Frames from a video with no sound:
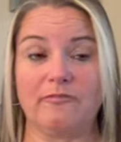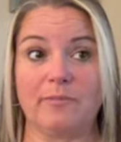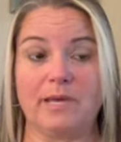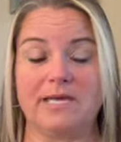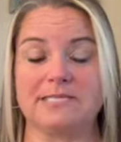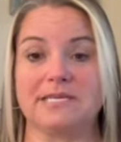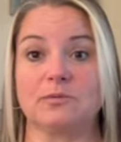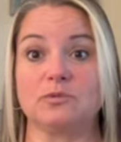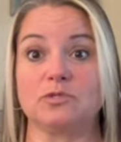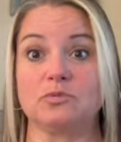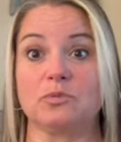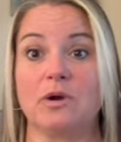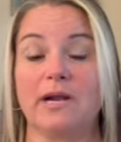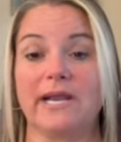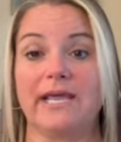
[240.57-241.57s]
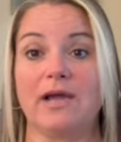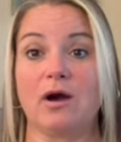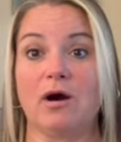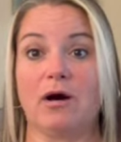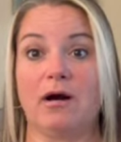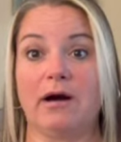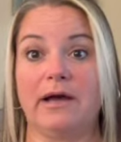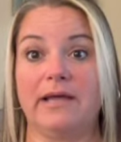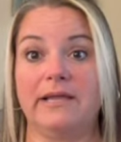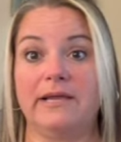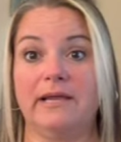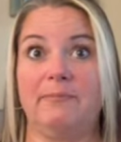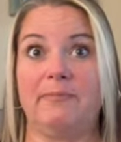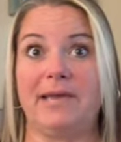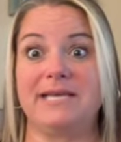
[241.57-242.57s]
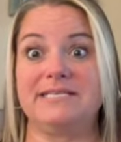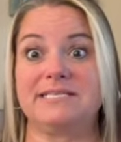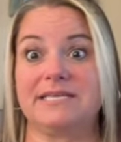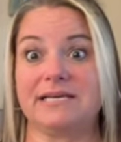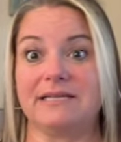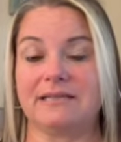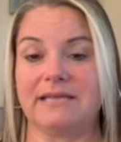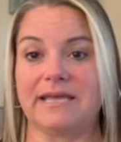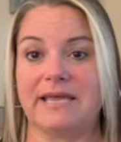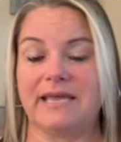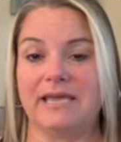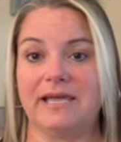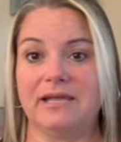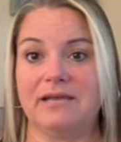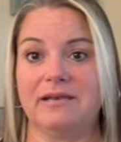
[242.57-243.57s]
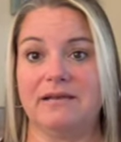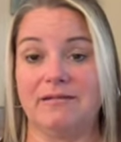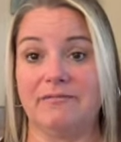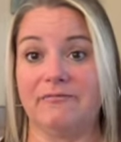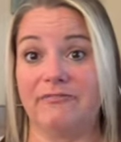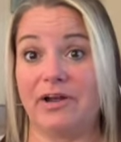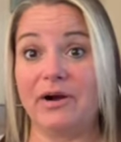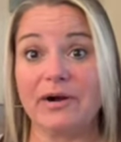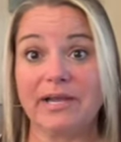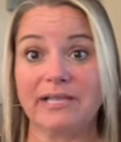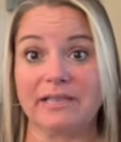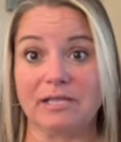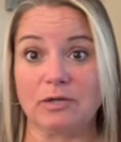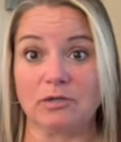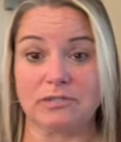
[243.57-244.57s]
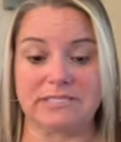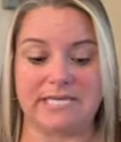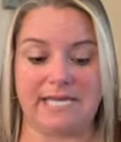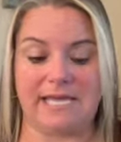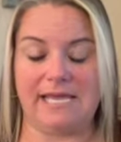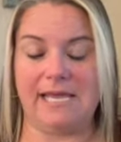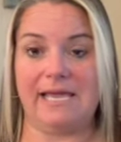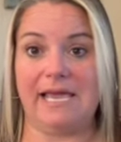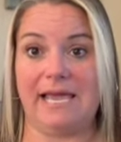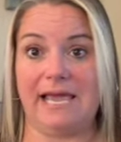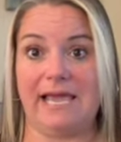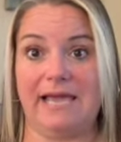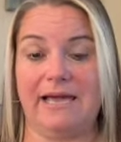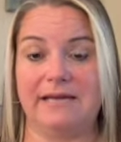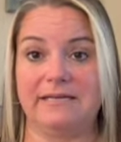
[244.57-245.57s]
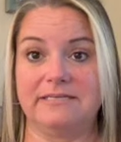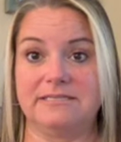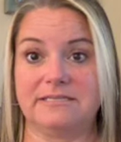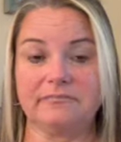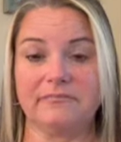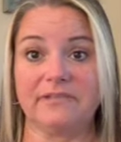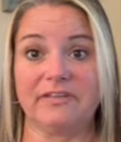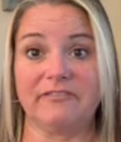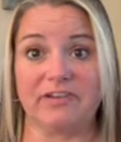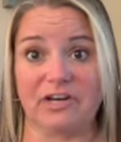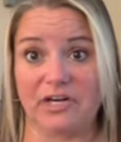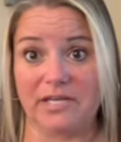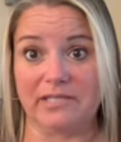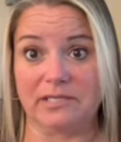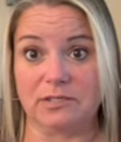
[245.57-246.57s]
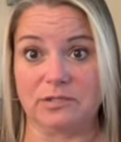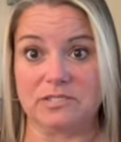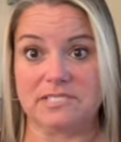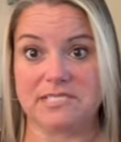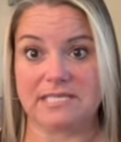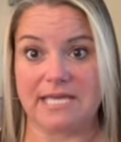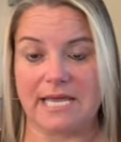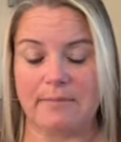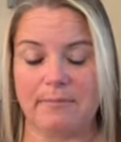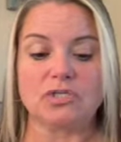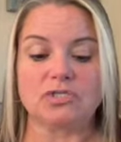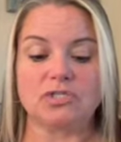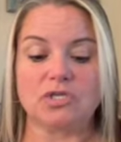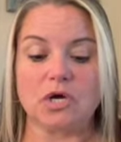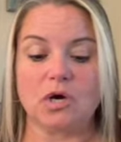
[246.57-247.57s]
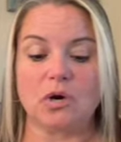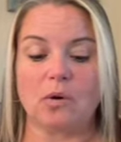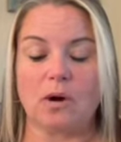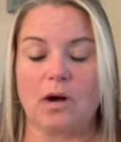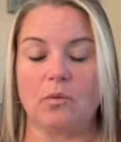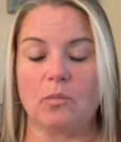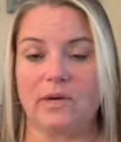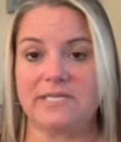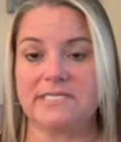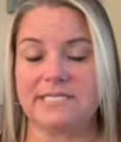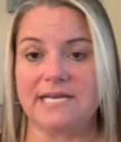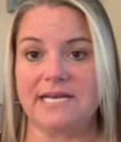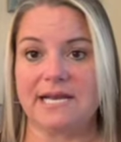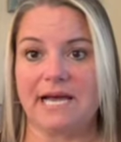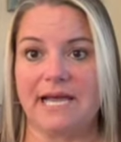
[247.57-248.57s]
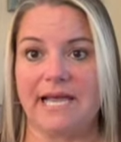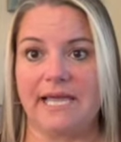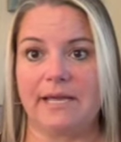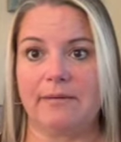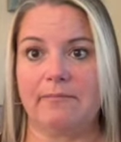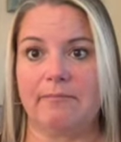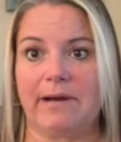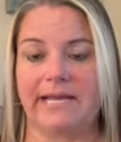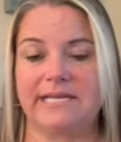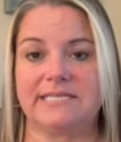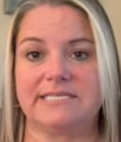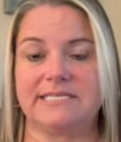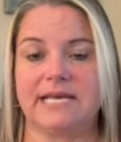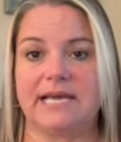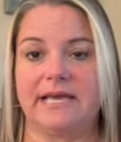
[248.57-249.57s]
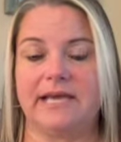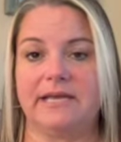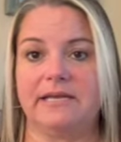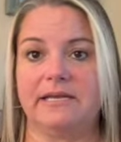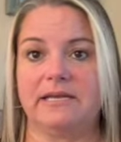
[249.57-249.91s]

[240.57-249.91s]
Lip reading: because I was running on basically very little to eat and very little sleep. So on Wednesday night, Mike said,